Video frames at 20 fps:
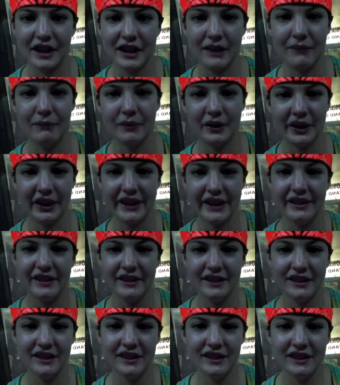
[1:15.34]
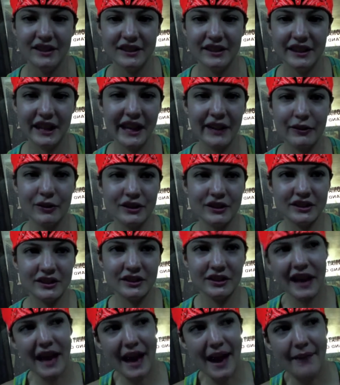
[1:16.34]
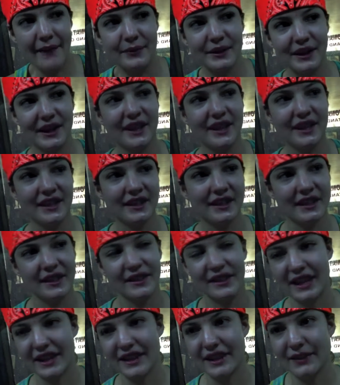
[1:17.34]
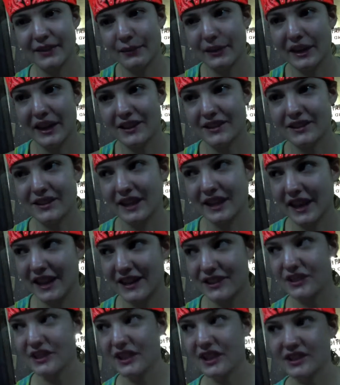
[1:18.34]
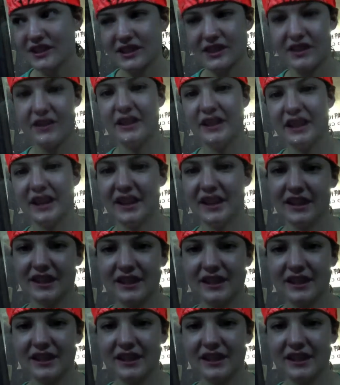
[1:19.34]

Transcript: them, but they were still happy that they actually got to see